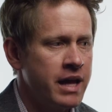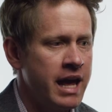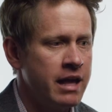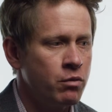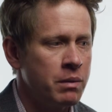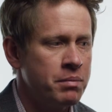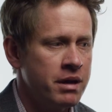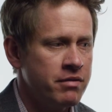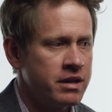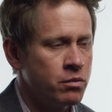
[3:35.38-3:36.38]
and we
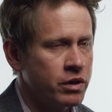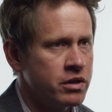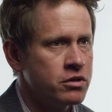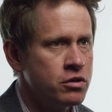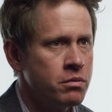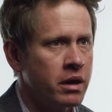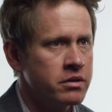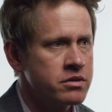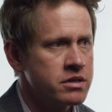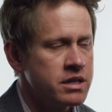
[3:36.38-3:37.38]
pivoted within two
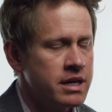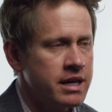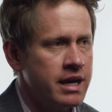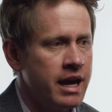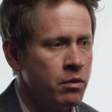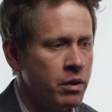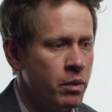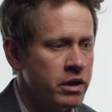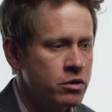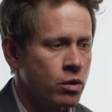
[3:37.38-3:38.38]
months and we
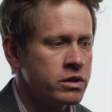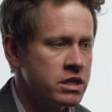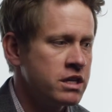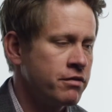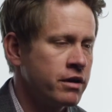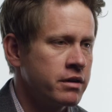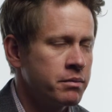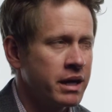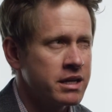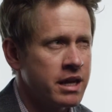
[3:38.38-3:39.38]
went towards a
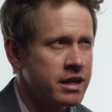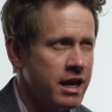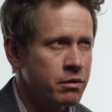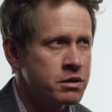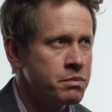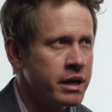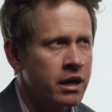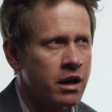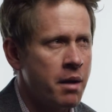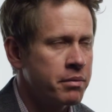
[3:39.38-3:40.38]
different because I thought it was
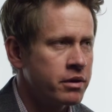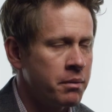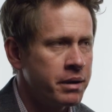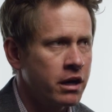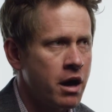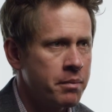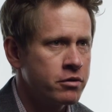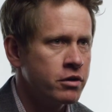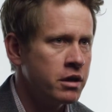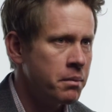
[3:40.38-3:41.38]
bigger a bigger
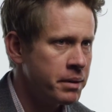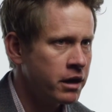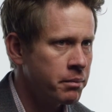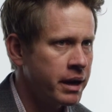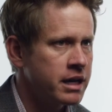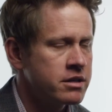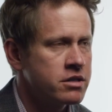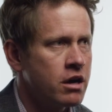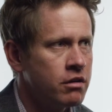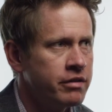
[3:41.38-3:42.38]
opportunity, a bigger pain to
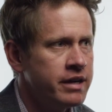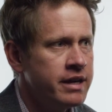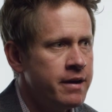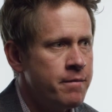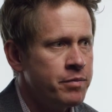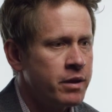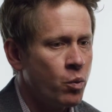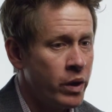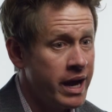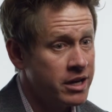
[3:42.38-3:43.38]
solve
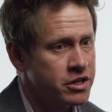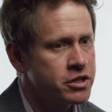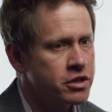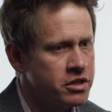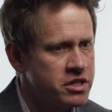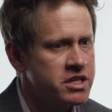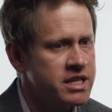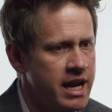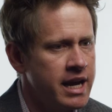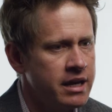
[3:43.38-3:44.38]
we actually should have
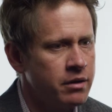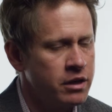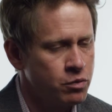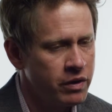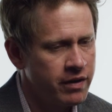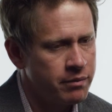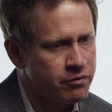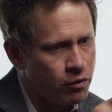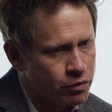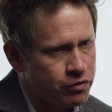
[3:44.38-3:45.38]
stayed because we come
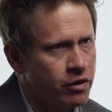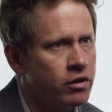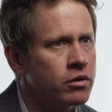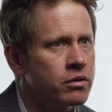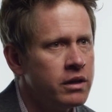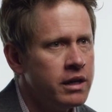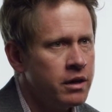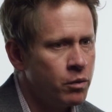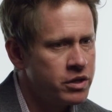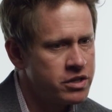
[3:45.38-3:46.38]
full circle.
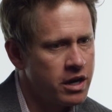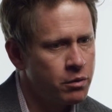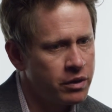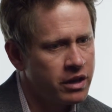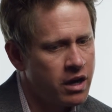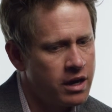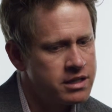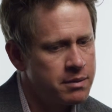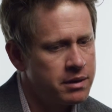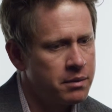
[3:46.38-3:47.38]
We started with a
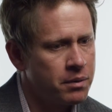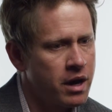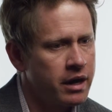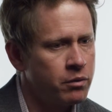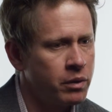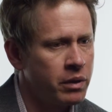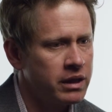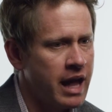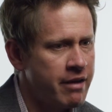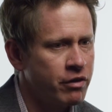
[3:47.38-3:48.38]
concept and a product. We
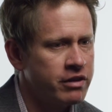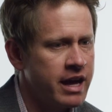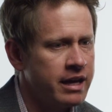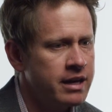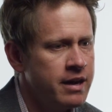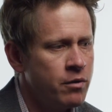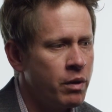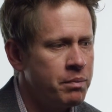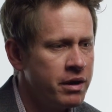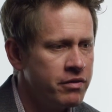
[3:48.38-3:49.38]
went live with that.
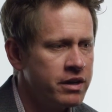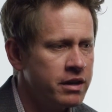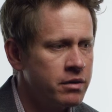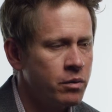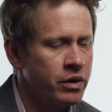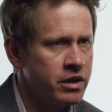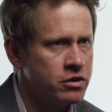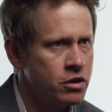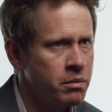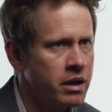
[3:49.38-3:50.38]
We pivoted
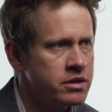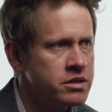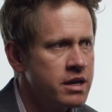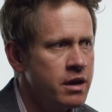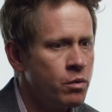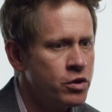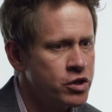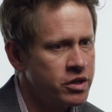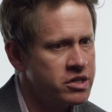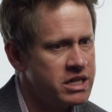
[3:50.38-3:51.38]
within two months. We
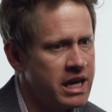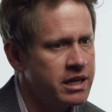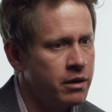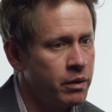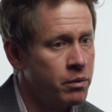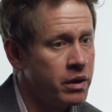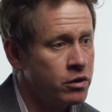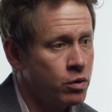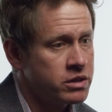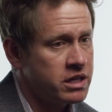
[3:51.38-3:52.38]
should have stayed there. We
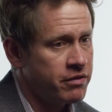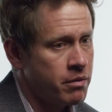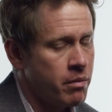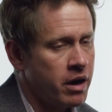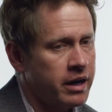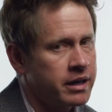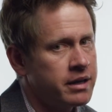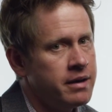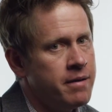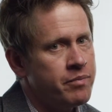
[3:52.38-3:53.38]
went towards a different
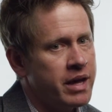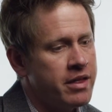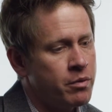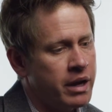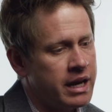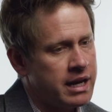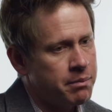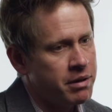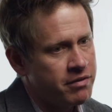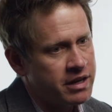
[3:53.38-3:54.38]
market and then we ended
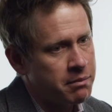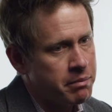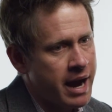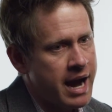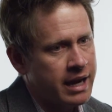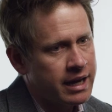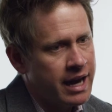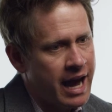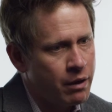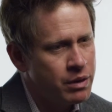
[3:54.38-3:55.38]
up pivoting back.
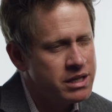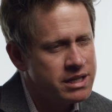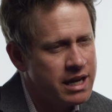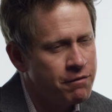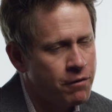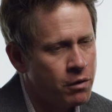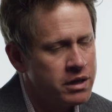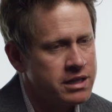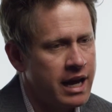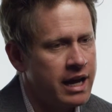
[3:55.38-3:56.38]
Had we stayed
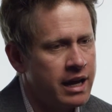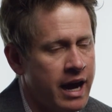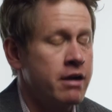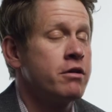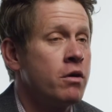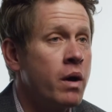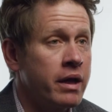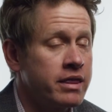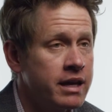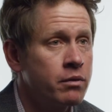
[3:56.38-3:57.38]
focused, I, I don't know.
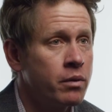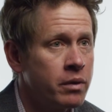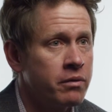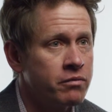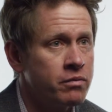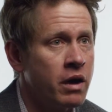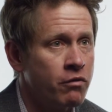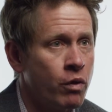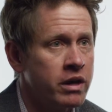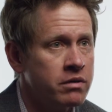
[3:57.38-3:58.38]
I think we would have
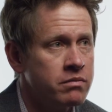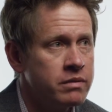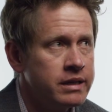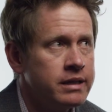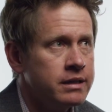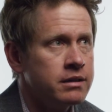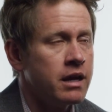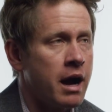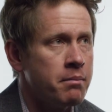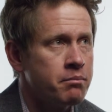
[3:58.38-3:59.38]
avoided
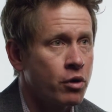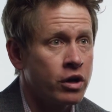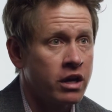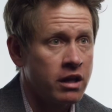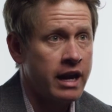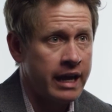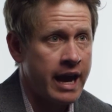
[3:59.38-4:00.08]
um, burning a lot of